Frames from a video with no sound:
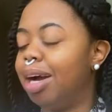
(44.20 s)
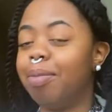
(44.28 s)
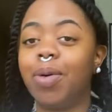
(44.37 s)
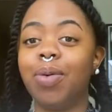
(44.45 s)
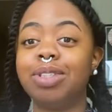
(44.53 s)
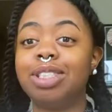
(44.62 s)
I'm
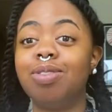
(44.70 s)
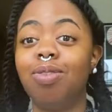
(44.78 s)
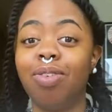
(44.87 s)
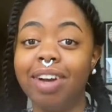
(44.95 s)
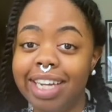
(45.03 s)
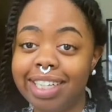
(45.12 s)
going to
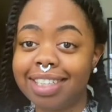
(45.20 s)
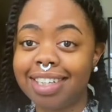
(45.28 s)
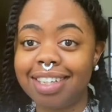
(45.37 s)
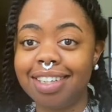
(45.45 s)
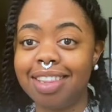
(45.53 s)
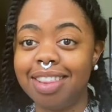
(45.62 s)
rate
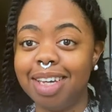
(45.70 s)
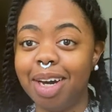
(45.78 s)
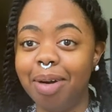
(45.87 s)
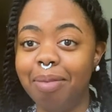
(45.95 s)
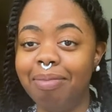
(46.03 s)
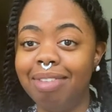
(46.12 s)

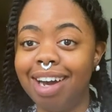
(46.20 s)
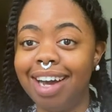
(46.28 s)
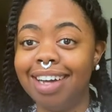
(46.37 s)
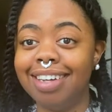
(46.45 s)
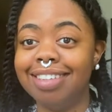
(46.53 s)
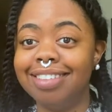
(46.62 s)
them
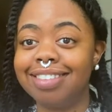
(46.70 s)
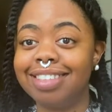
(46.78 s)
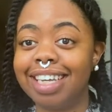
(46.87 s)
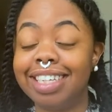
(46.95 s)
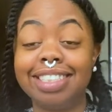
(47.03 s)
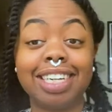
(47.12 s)
as
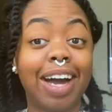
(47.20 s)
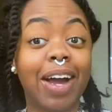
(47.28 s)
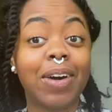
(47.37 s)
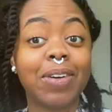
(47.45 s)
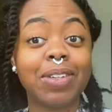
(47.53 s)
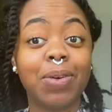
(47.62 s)
a
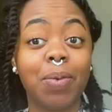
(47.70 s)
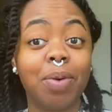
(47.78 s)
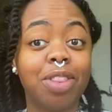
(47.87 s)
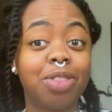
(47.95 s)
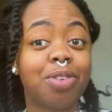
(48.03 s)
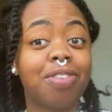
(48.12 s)
child,
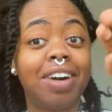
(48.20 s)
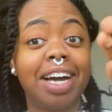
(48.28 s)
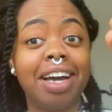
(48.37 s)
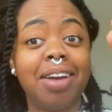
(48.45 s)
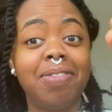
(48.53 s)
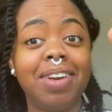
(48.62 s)
1 through
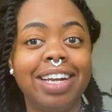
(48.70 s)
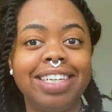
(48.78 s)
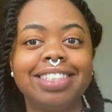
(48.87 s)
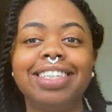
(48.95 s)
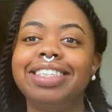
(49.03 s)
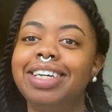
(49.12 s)
5, and
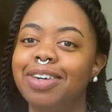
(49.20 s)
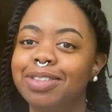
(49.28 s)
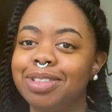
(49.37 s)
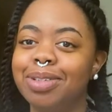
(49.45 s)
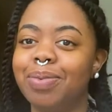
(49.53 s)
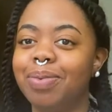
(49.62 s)
as an
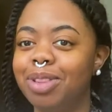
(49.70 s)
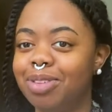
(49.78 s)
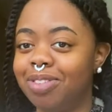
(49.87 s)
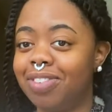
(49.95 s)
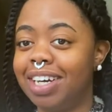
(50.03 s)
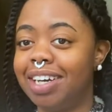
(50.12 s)
adult, 1
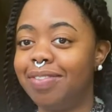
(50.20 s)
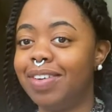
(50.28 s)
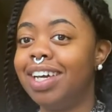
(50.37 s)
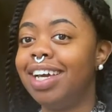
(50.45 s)
through 5.